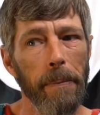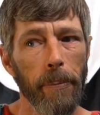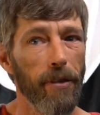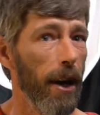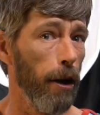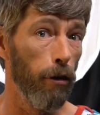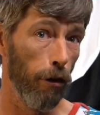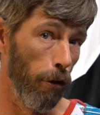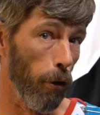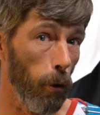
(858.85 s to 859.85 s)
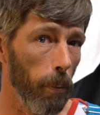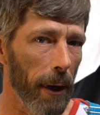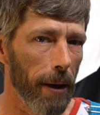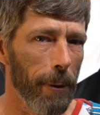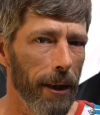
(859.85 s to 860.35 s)
It's not too
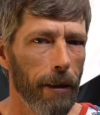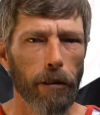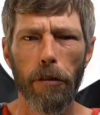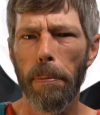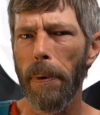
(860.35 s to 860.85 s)
babyish,